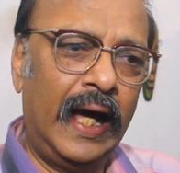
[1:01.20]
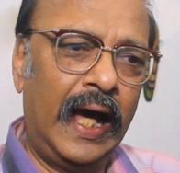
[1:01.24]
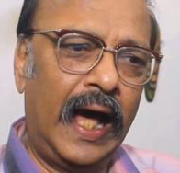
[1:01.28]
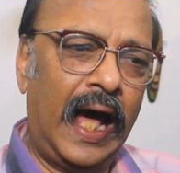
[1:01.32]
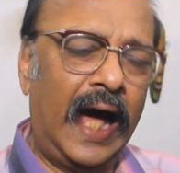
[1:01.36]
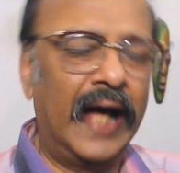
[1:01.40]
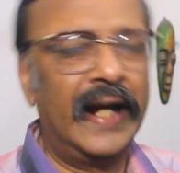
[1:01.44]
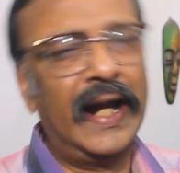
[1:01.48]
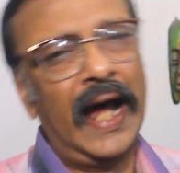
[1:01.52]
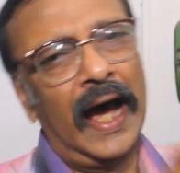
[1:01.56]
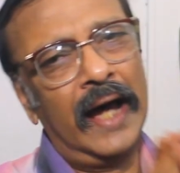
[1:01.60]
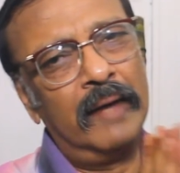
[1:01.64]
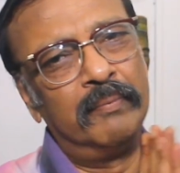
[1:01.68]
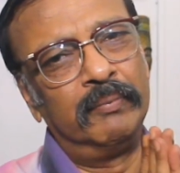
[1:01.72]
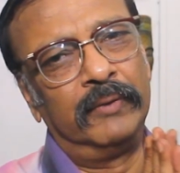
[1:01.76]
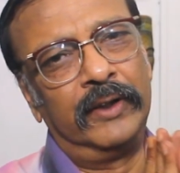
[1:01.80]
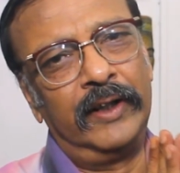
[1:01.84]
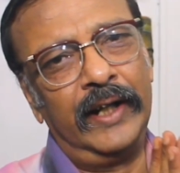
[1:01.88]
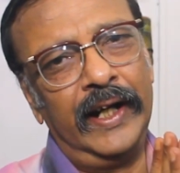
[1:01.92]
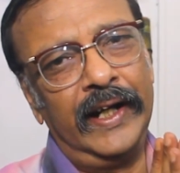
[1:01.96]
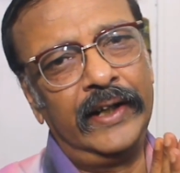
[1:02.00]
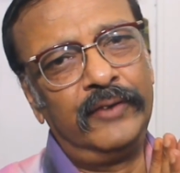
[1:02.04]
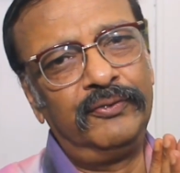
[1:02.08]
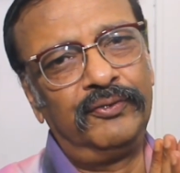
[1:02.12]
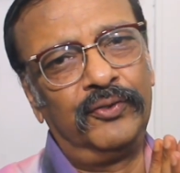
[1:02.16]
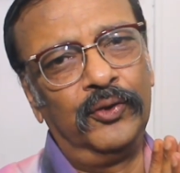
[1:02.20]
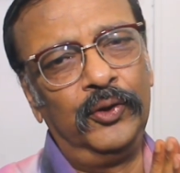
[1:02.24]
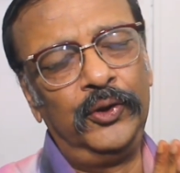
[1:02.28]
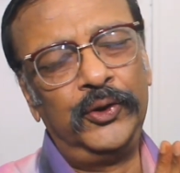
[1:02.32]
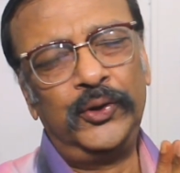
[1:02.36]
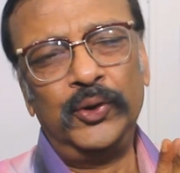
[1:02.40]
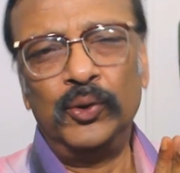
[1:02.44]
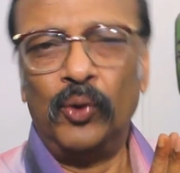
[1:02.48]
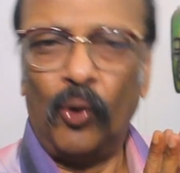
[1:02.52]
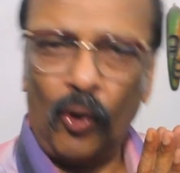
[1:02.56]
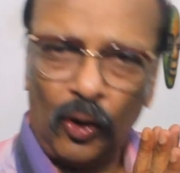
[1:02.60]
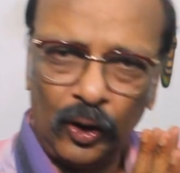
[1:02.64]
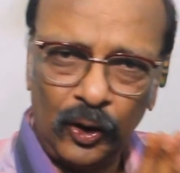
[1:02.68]
and I am grateful
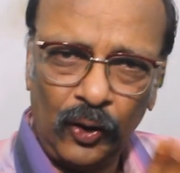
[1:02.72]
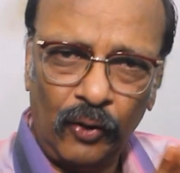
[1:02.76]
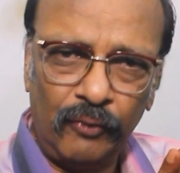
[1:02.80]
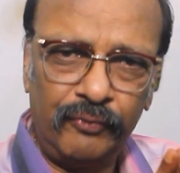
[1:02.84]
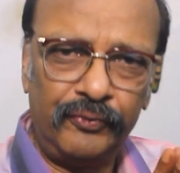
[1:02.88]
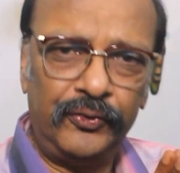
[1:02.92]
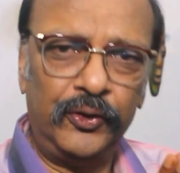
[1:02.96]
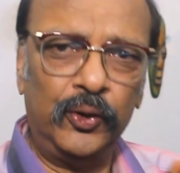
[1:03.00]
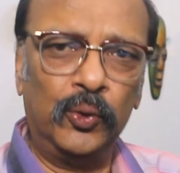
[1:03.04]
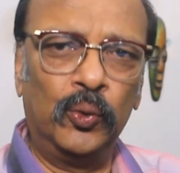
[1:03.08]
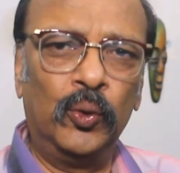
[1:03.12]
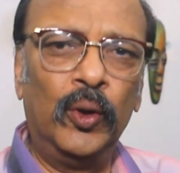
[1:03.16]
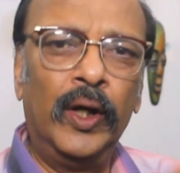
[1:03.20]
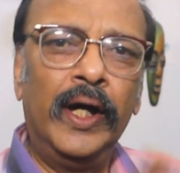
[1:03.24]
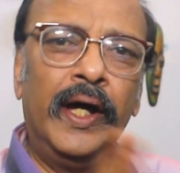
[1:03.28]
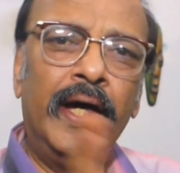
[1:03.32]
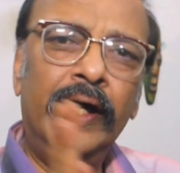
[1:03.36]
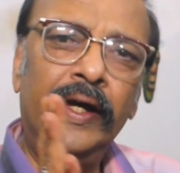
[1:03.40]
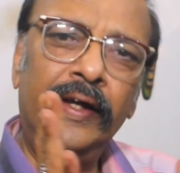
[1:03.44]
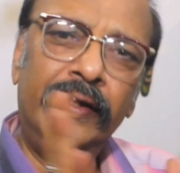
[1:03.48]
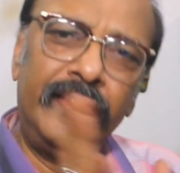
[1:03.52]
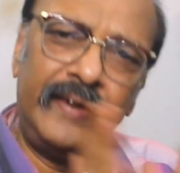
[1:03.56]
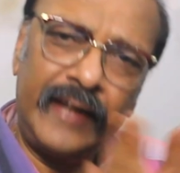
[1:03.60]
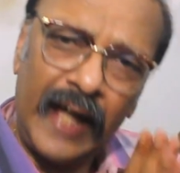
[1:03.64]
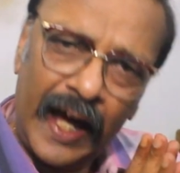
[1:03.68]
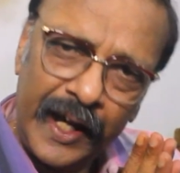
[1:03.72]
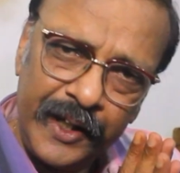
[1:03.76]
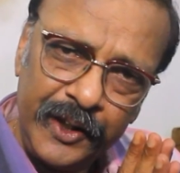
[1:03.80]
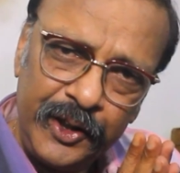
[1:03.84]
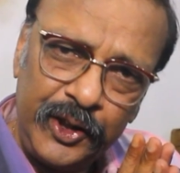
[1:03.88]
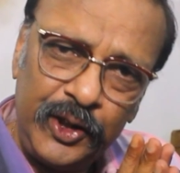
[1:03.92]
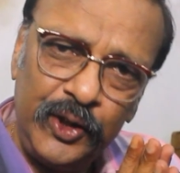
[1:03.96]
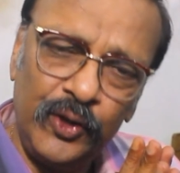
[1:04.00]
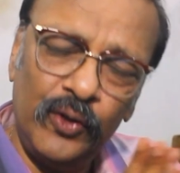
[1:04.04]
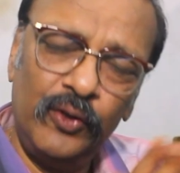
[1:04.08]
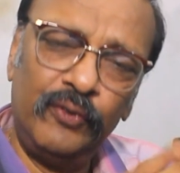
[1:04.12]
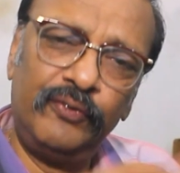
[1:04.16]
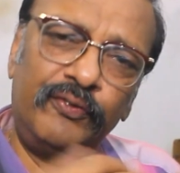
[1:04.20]
to all of you.
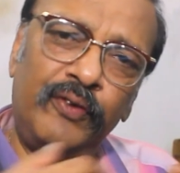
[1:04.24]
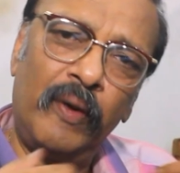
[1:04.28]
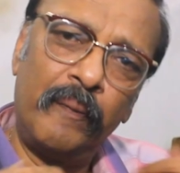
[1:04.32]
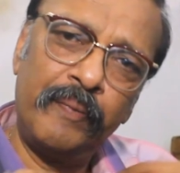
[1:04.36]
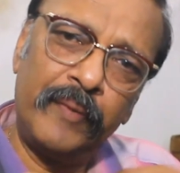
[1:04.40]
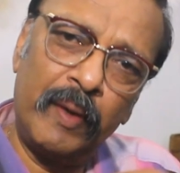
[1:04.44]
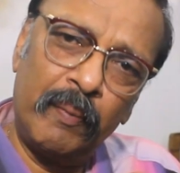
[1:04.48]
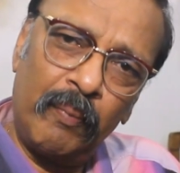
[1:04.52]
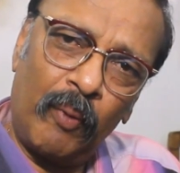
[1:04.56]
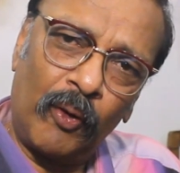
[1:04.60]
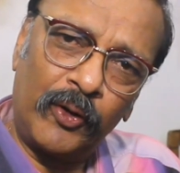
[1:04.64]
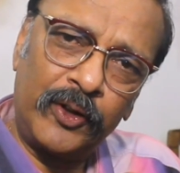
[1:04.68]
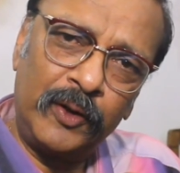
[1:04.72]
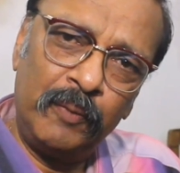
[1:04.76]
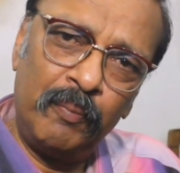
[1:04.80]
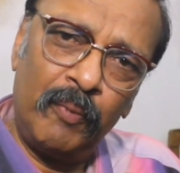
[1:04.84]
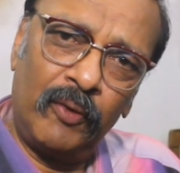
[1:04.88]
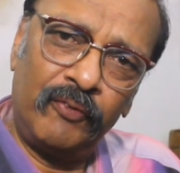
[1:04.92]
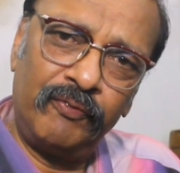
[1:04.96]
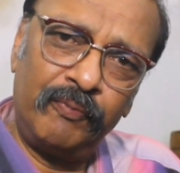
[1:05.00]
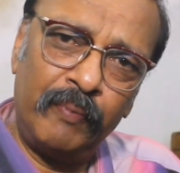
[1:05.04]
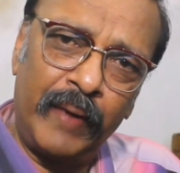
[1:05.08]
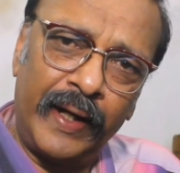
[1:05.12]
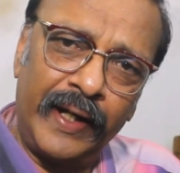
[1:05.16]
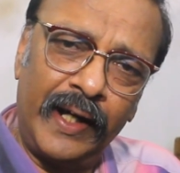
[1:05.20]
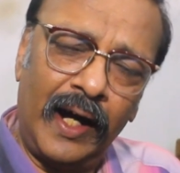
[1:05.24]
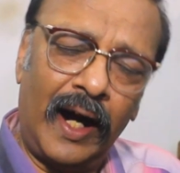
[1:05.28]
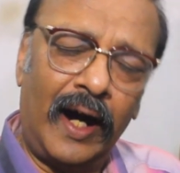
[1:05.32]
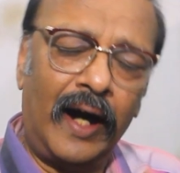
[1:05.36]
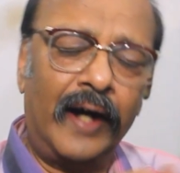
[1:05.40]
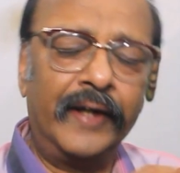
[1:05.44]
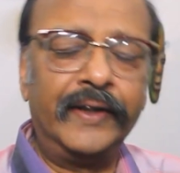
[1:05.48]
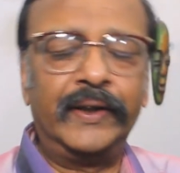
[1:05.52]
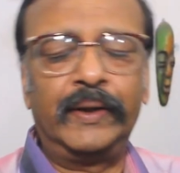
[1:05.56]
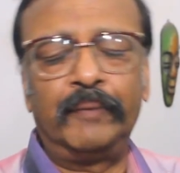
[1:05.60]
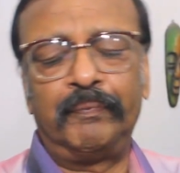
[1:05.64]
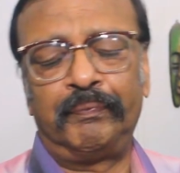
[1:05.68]
Thank you from the bottom of my heart.